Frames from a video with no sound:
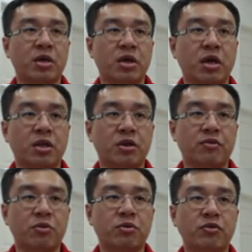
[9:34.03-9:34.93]
And if
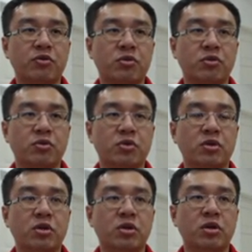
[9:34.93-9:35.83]
you move to
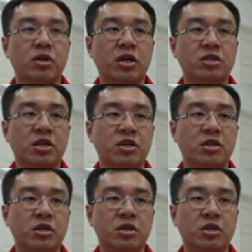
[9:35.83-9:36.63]
h8,